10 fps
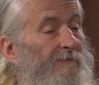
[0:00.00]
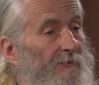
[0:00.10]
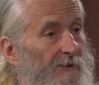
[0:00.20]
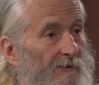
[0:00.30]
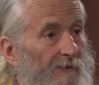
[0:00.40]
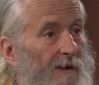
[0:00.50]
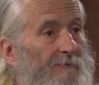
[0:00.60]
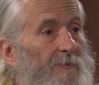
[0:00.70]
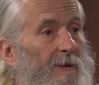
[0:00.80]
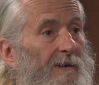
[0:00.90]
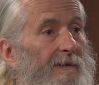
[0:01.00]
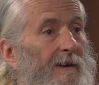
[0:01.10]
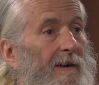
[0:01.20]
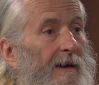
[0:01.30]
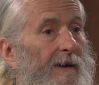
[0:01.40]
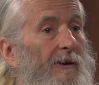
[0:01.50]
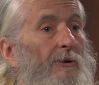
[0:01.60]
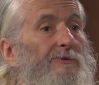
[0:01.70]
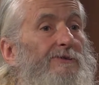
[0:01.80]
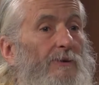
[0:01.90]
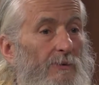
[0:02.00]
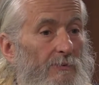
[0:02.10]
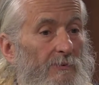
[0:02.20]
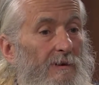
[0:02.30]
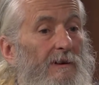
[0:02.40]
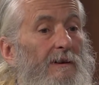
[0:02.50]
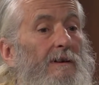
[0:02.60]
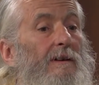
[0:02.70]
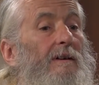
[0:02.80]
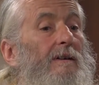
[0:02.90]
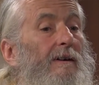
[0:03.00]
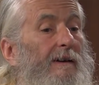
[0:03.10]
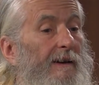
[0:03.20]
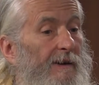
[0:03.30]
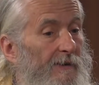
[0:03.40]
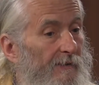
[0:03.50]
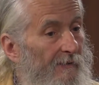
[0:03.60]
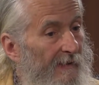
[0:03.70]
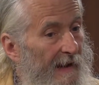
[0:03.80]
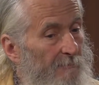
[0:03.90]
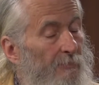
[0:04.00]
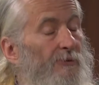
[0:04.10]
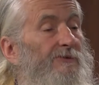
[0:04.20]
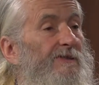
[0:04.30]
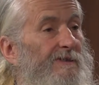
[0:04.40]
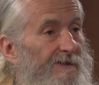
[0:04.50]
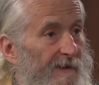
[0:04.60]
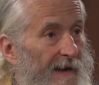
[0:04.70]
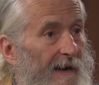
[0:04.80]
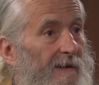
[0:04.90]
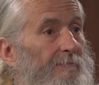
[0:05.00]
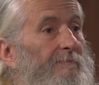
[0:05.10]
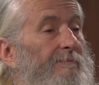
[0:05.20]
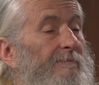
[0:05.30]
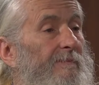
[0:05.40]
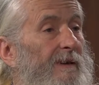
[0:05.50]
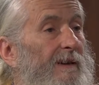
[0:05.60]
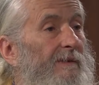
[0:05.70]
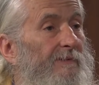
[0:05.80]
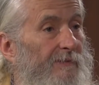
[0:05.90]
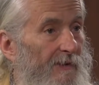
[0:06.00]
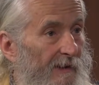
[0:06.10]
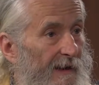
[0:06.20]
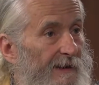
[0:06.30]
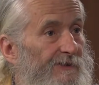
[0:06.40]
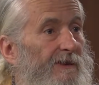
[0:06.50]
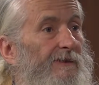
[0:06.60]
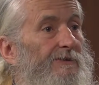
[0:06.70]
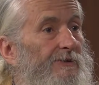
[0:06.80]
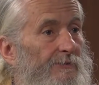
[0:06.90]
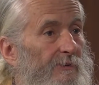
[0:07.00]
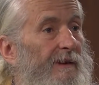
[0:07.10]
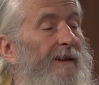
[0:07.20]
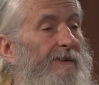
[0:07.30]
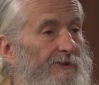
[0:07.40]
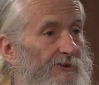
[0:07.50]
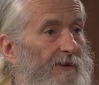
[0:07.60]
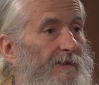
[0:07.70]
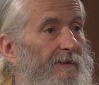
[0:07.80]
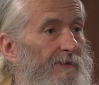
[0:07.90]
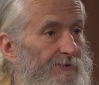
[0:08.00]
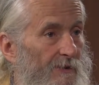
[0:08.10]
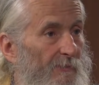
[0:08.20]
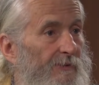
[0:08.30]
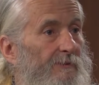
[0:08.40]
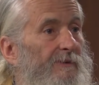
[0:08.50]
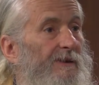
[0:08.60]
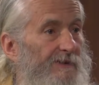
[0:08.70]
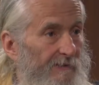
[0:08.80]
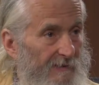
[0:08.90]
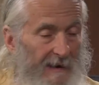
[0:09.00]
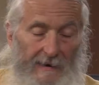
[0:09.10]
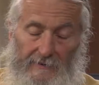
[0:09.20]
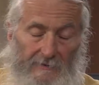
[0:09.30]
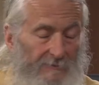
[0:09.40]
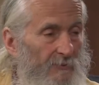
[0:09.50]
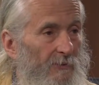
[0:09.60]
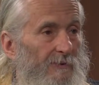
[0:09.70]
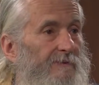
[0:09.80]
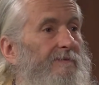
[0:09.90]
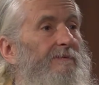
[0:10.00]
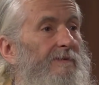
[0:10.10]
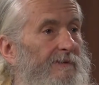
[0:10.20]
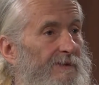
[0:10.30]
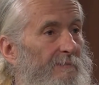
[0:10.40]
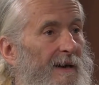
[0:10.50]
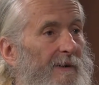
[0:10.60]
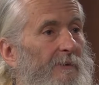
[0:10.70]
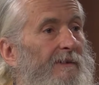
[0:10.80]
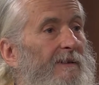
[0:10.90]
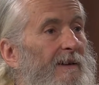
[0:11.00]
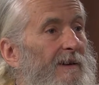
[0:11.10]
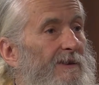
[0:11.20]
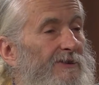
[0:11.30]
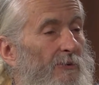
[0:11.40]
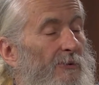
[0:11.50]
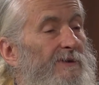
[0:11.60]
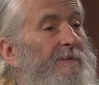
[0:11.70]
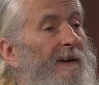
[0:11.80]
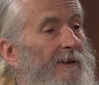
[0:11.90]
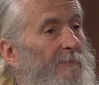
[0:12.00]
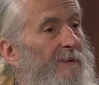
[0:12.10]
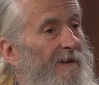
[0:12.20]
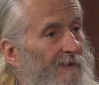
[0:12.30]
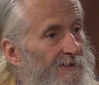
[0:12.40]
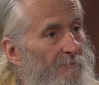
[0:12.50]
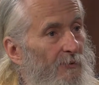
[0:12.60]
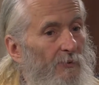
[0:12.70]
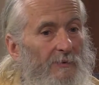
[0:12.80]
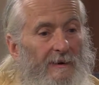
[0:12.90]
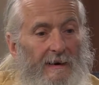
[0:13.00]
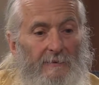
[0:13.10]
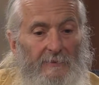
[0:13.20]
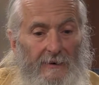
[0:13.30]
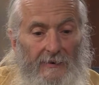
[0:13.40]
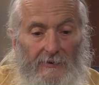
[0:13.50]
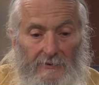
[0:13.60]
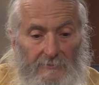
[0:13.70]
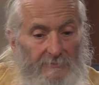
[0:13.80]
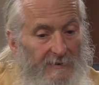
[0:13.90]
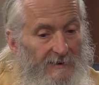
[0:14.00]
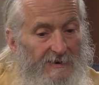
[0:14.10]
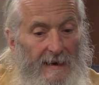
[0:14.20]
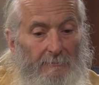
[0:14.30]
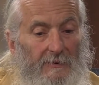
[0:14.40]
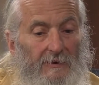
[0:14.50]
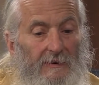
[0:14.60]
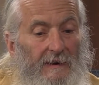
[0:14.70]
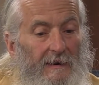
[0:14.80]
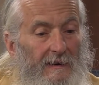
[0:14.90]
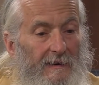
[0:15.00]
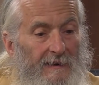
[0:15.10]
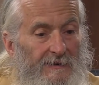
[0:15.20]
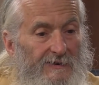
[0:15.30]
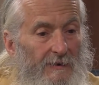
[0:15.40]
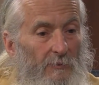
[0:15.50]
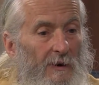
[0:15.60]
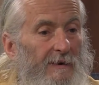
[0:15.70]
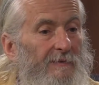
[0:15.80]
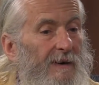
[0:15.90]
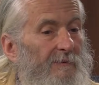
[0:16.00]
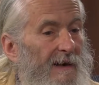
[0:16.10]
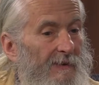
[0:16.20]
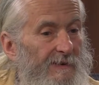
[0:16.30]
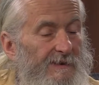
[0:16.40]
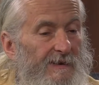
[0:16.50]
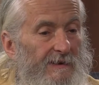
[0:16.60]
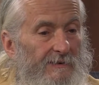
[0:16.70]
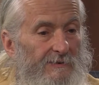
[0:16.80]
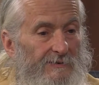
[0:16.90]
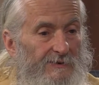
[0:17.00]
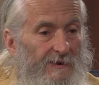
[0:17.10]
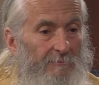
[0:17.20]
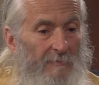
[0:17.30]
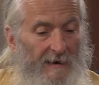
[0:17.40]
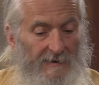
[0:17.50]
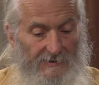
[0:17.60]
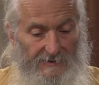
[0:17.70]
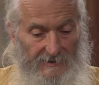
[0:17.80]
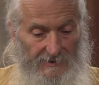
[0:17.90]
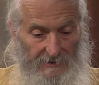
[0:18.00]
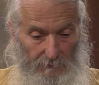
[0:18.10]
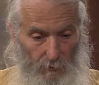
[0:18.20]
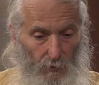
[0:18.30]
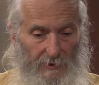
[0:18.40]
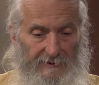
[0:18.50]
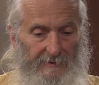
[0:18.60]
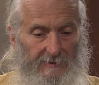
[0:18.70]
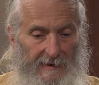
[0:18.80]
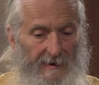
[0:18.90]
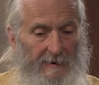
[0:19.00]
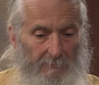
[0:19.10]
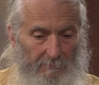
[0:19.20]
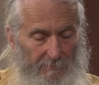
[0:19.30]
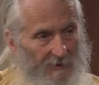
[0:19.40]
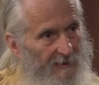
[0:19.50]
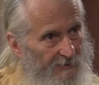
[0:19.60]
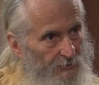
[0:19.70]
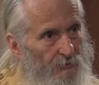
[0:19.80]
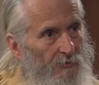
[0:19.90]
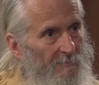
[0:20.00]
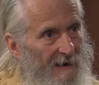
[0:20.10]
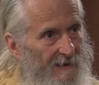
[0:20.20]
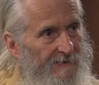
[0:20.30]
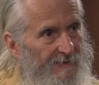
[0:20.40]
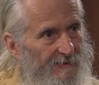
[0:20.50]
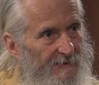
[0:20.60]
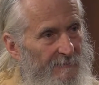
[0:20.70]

for your loved one, and also in that person's name, give a casket to an indigent or someone who can't afford to buy one. So we're developing this program. Another example is that one of our volunteers makes these wooden hip-like toolboxes.